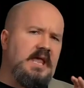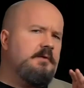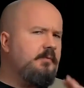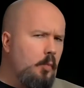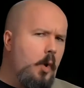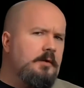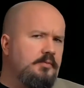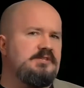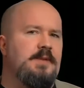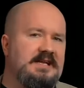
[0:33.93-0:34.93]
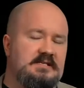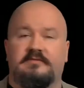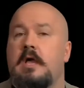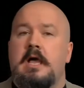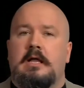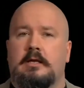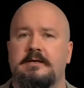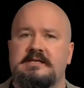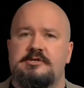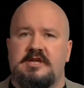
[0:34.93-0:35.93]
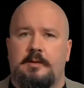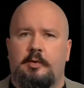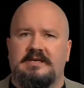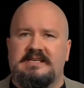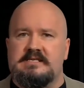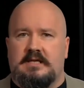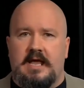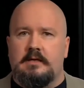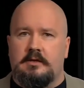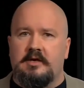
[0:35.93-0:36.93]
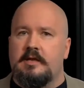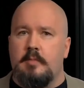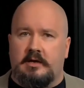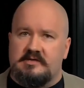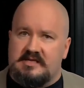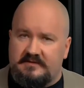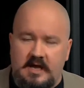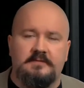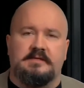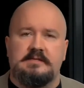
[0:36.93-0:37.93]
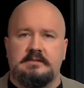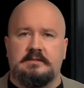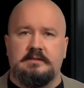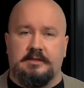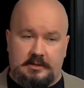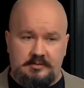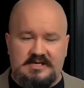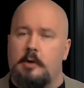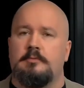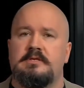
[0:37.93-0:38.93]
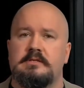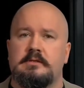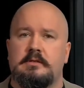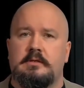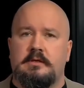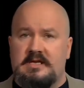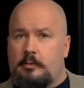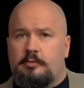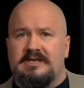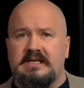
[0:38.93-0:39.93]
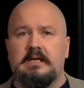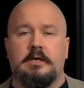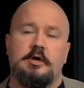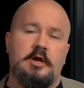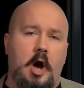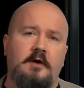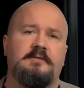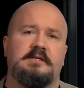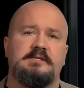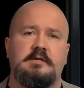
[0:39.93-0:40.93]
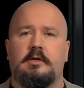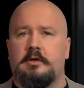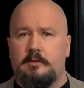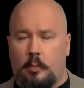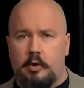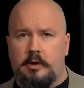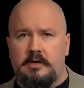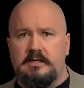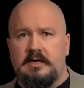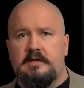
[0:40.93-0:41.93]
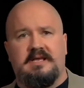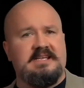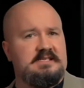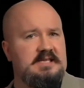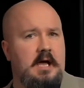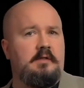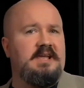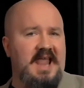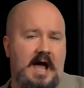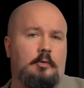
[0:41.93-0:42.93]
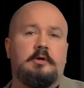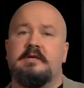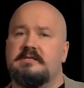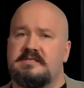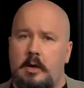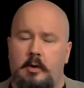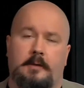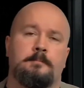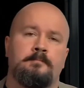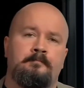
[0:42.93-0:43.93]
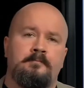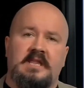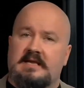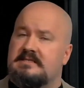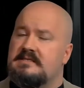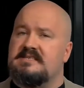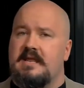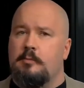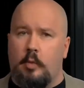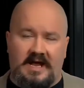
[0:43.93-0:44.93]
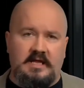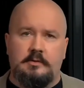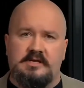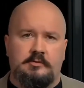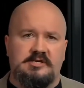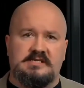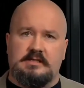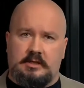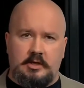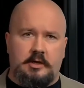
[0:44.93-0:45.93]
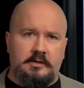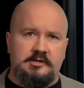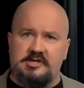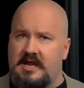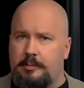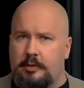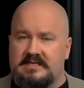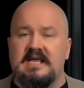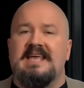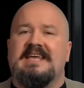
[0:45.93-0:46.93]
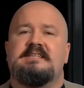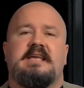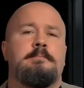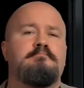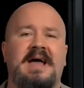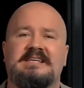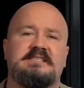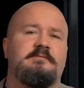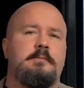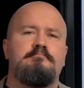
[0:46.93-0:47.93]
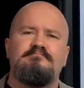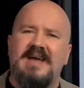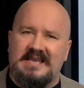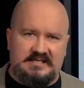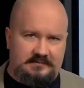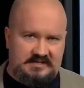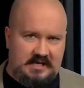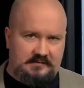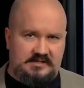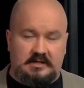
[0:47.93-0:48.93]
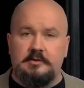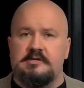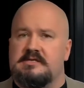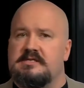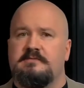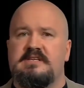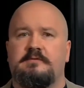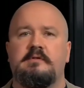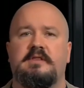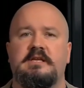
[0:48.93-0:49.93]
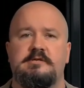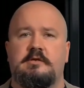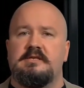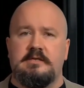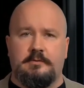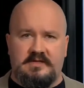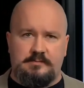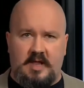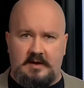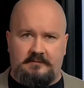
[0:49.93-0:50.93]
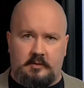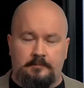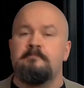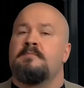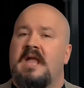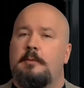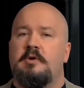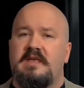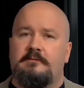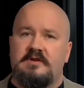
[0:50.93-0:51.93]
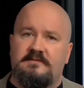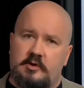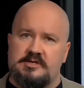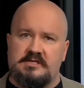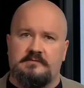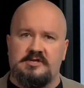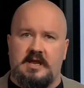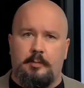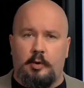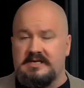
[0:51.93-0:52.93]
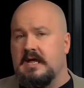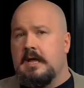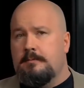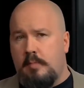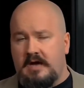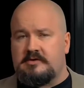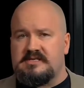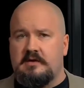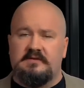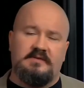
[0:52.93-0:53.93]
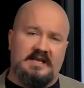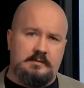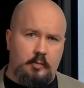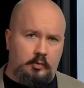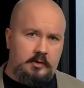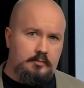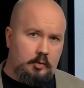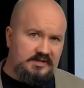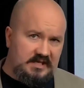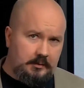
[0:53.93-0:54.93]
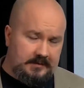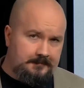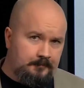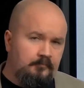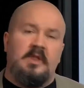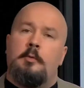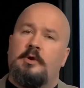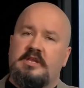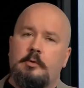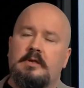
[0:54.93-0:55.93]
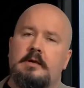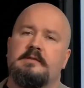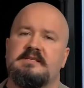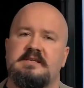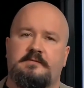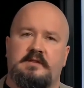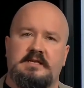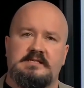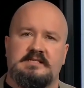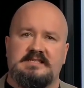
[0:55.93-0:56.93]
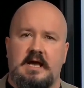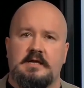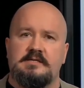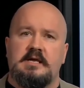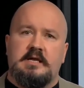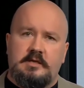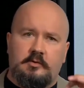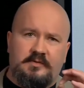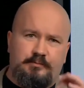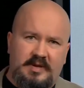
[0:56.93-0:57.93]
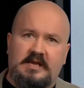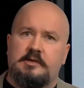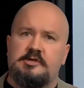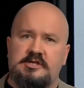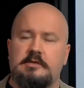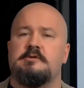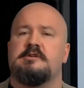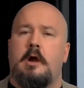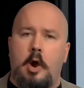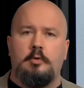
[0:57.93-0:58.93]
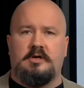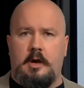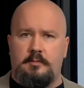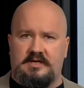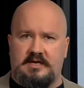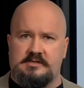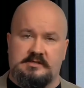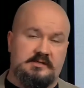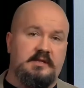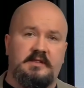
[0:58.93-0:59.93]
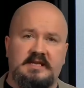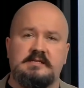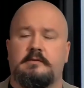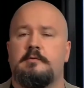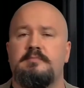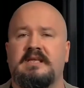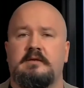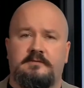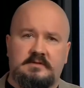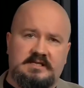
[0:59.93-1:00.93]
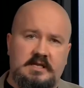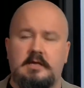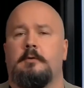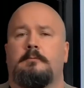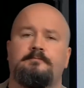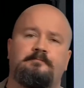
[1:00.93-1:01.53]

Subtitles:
And from one perspective, learning SharePoint is like learning Microsoft Office. You don't really learn Office. You learn Word, then Excel, then Outlook, and so on. And in the same way, you don't just learn SharePoint. It's a massive, massive set of solutions of different things you can do with this platform. And with every version of SharePoint, Microsoft have added more and more to it. When you learn the different things it does, you'll pick and choose your own combinations, the things that are meaningful to you.